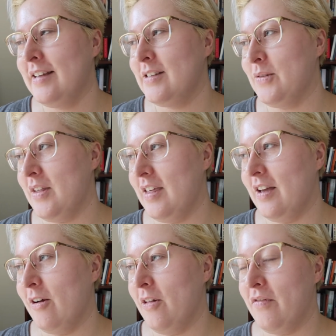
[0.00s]
So I think
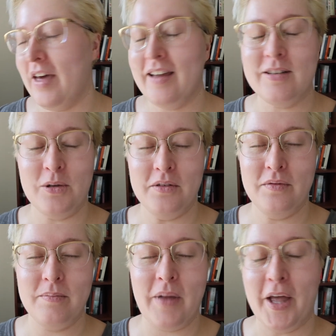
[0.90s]
all of that sort of
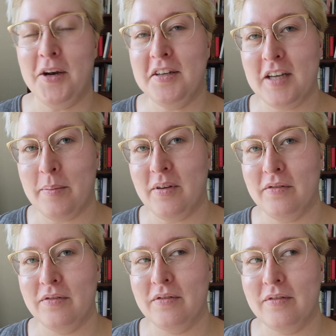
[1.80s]
piled on top
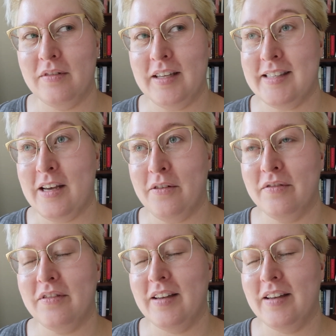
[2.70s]
of itself,